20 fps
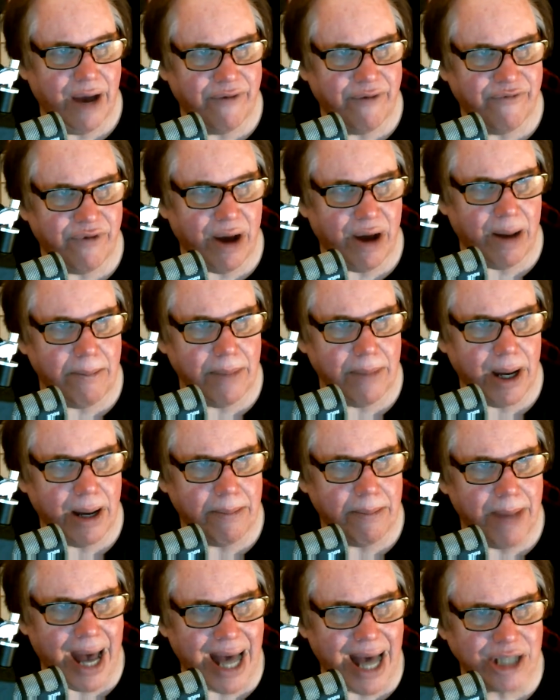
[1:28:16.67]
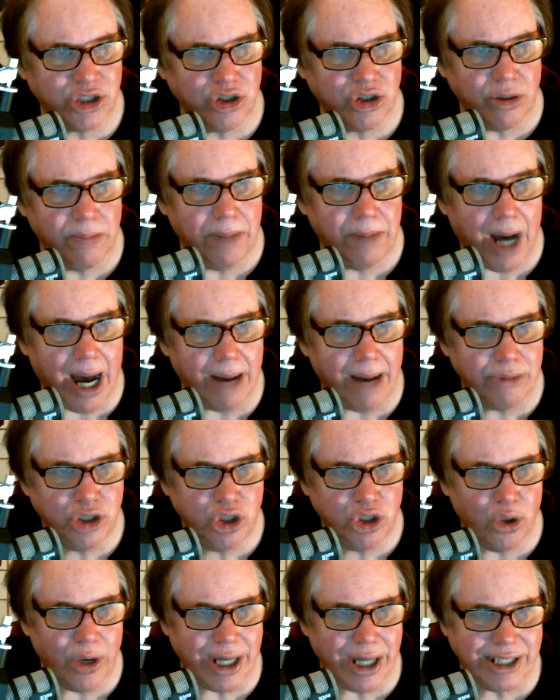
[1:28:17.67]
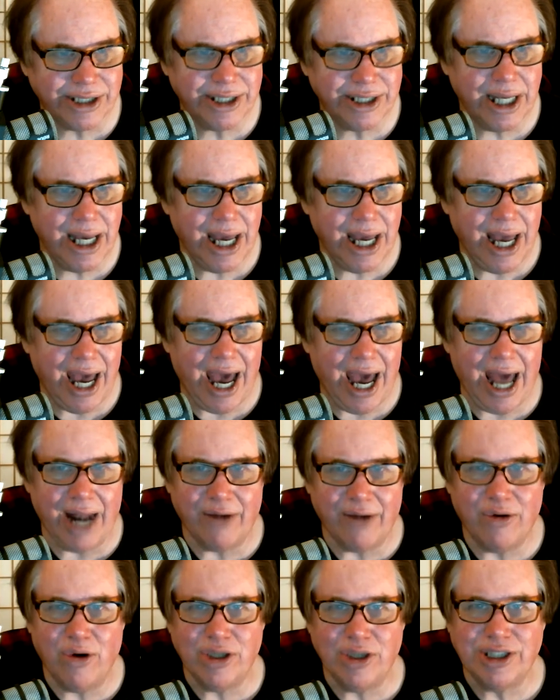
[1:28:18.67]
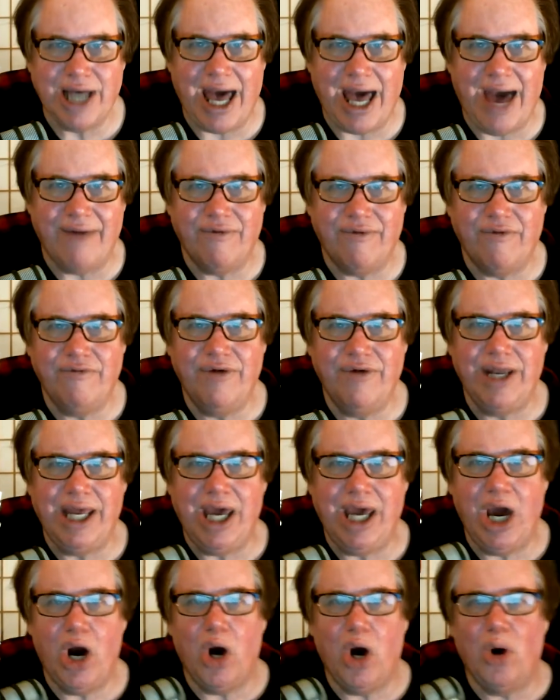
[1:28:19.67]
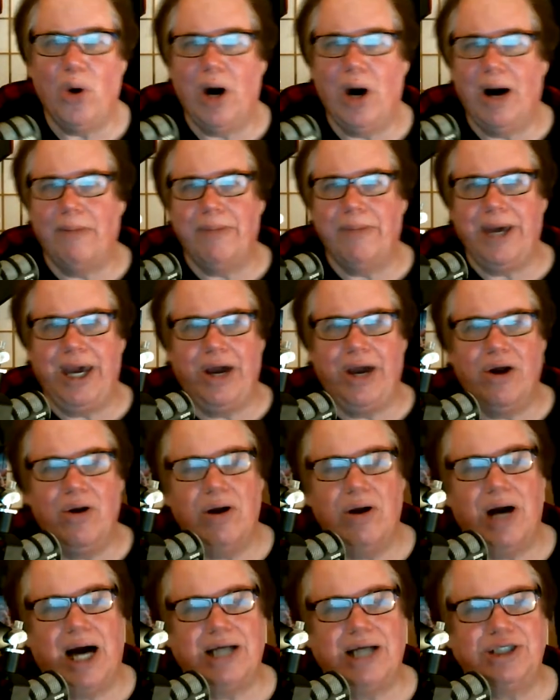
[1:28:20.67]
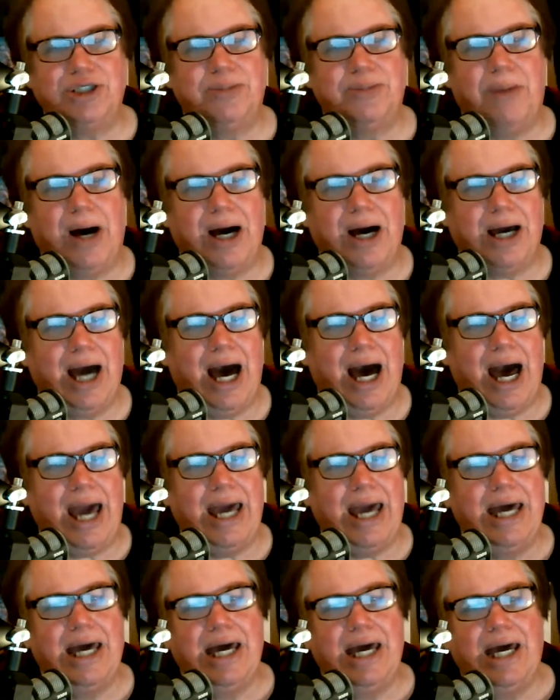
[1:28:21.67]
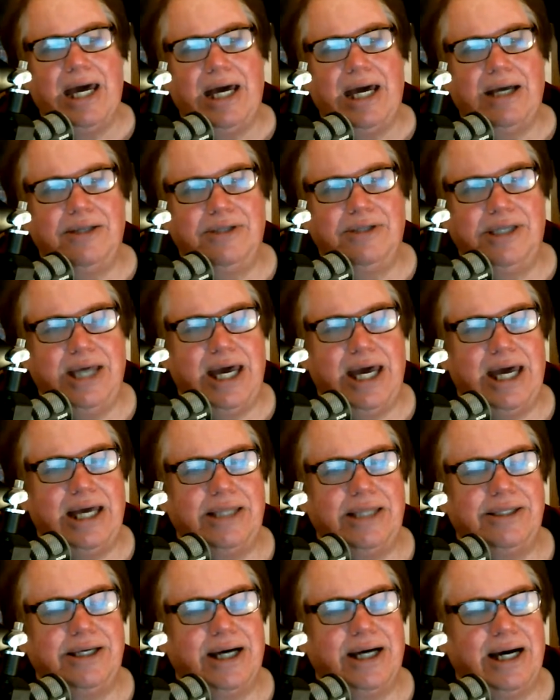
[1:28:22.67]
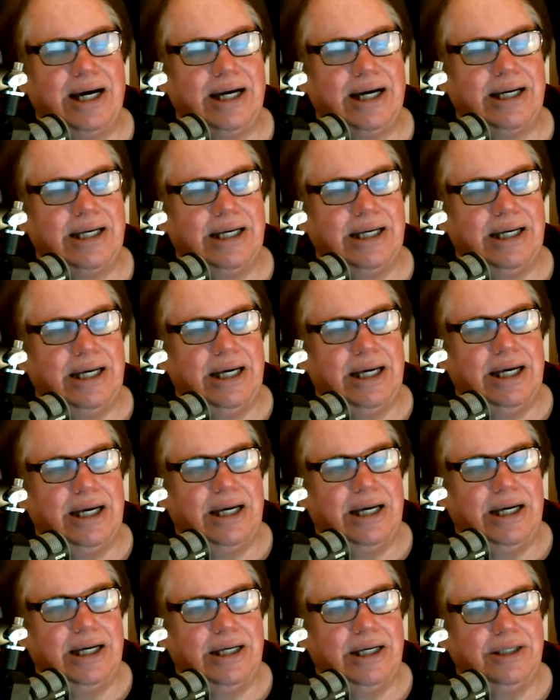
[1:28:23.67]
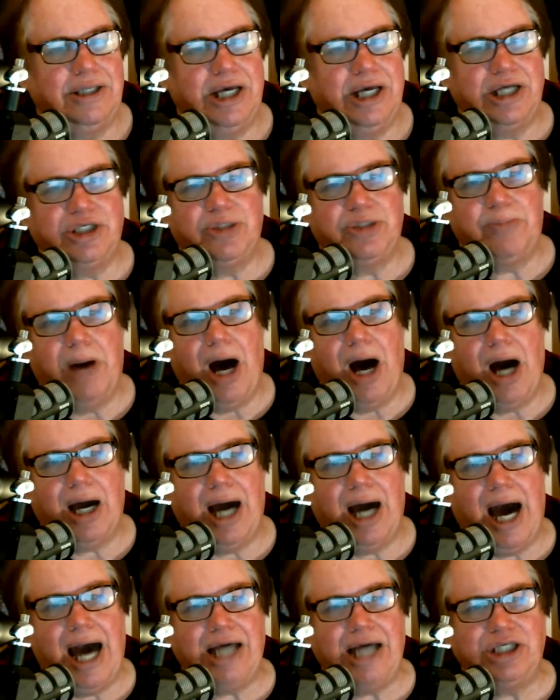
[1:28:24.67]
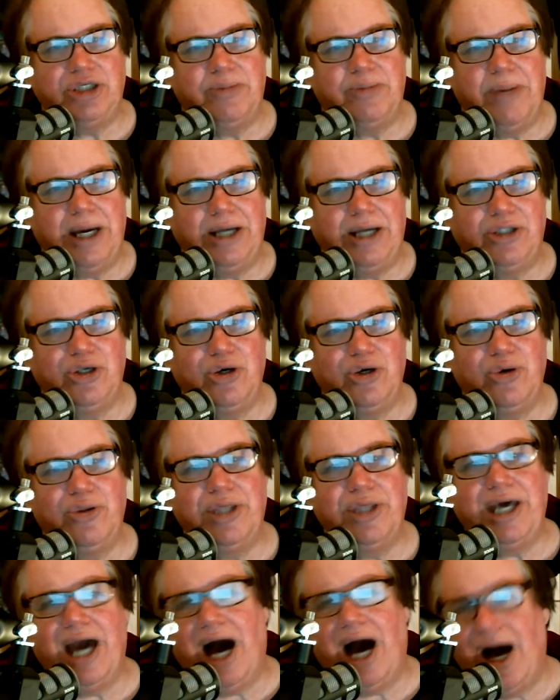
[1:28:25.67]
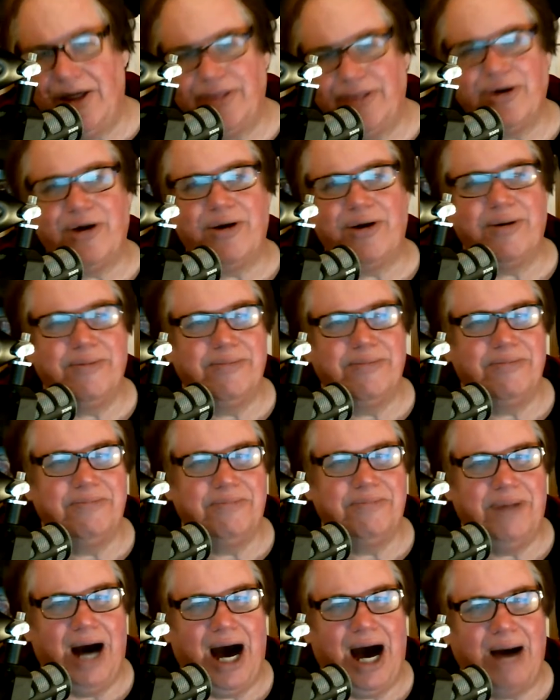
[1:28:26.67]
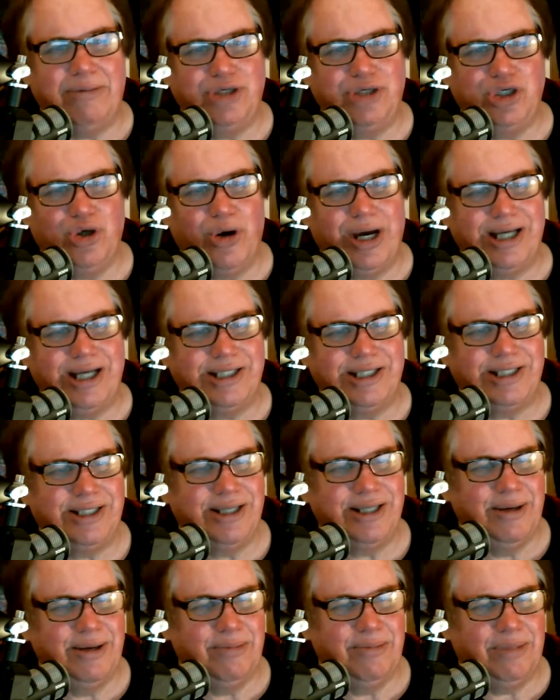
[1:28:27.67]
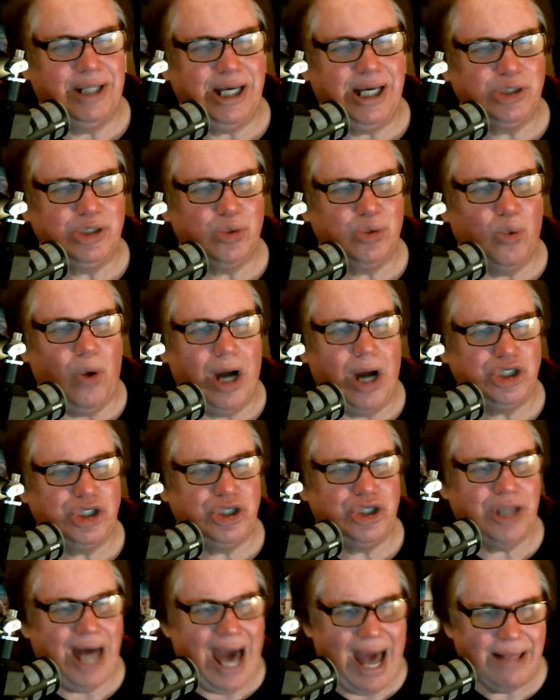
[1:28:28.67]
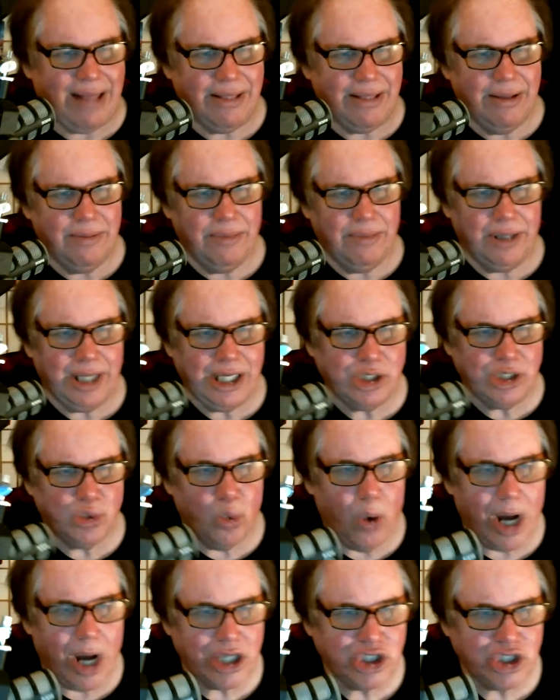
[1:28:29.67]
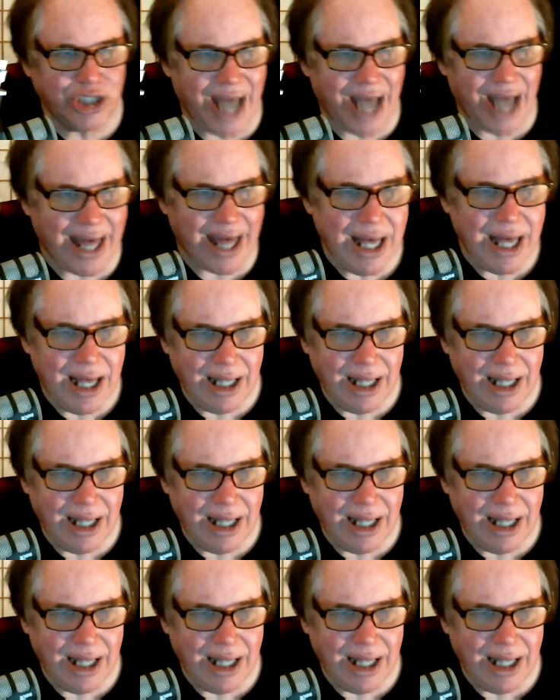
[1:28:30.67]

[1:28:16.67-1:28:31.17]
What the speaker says: from Pastor Bob Joyce. And of course, I have a video up here on Spa Guy. Did Spa Guy speak to the other Bob Joyce? Please watch that. Please watch that.